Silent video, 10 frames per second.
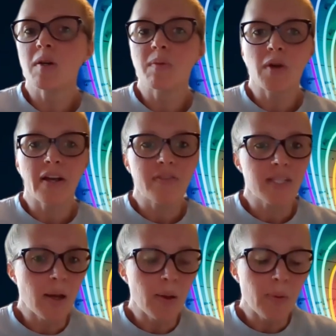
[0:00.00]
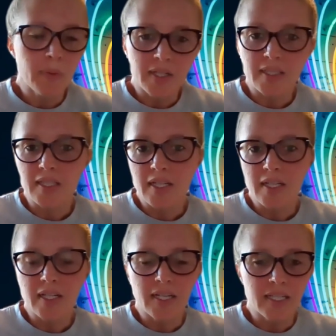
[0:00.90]
on whatever's happening
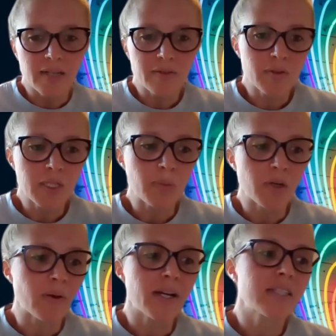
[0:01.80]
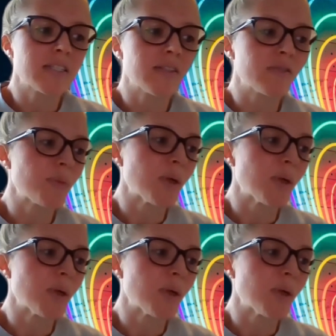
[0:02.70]
and have a really proactive,